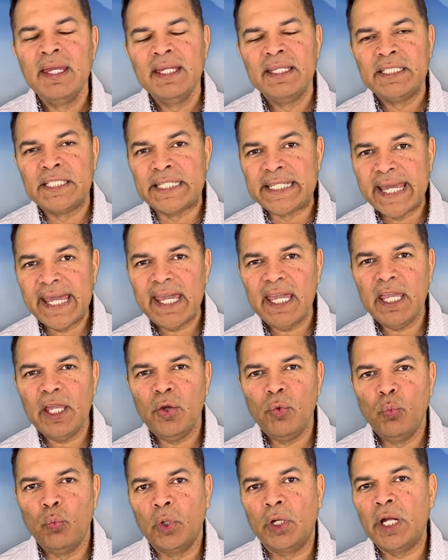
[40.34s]
Today,
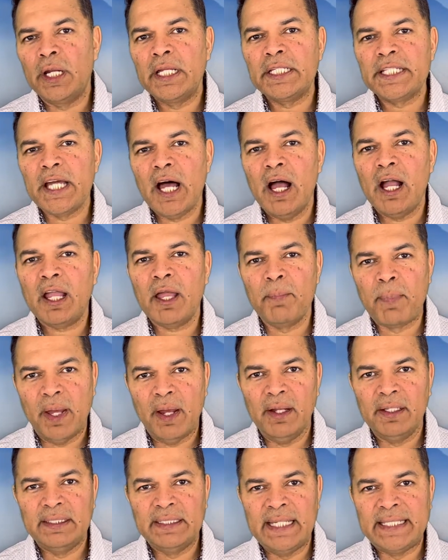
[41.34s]
we're going to talk
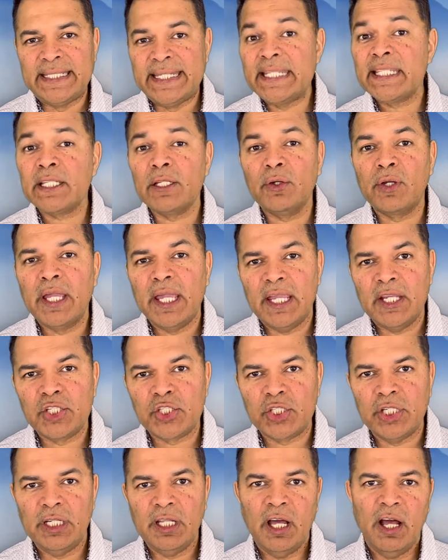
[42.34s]
about the
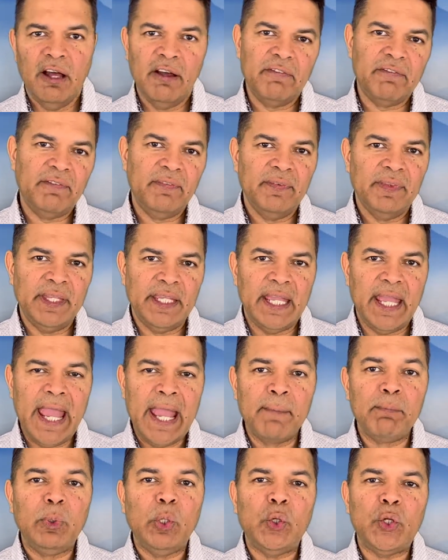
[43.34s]
dislocation of the
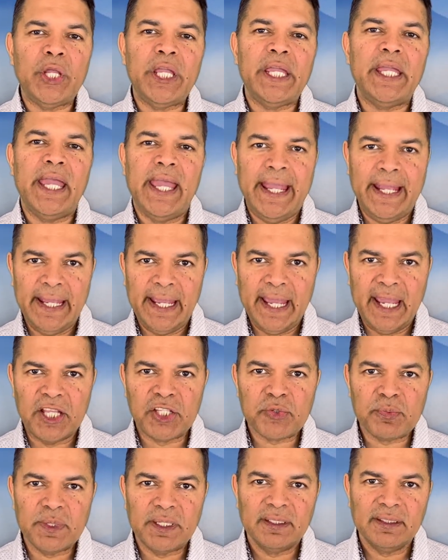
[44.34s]
employee
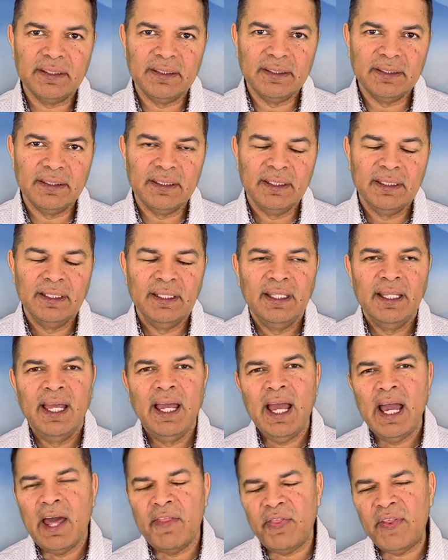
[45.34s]
engagement.
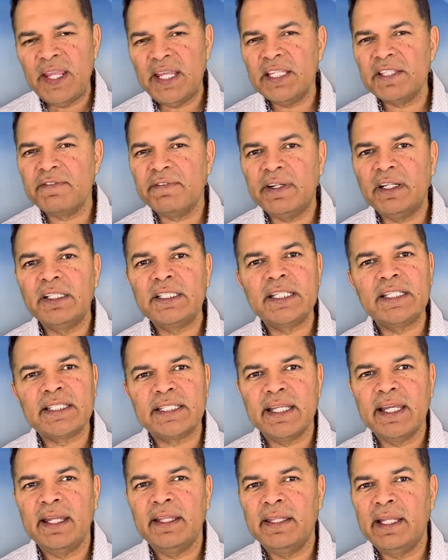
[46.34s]
I think it's fair to
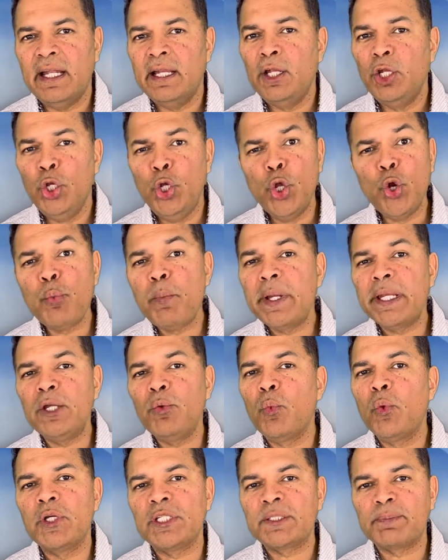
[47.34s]
say that nobody
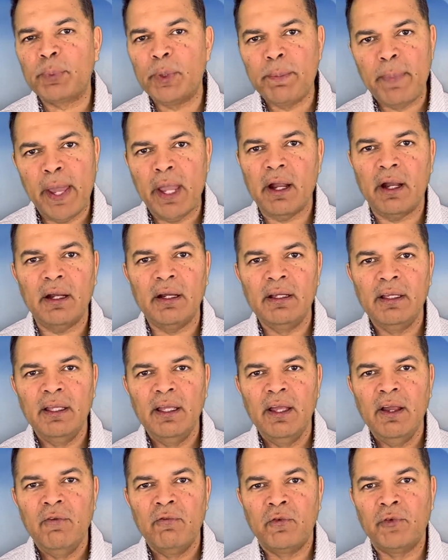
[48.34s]
was prepared
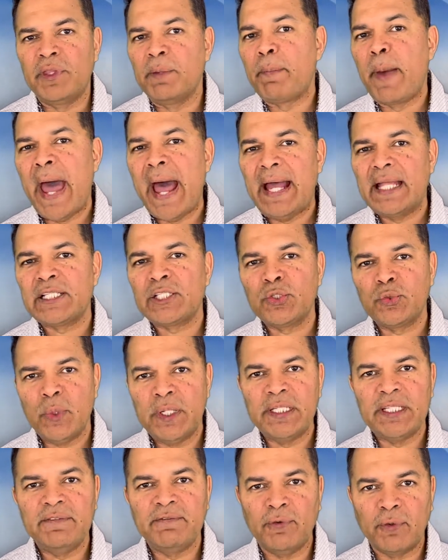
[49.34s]
for the past
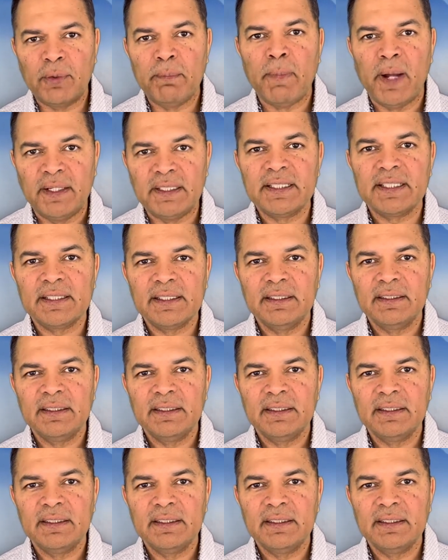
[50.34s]
24 months.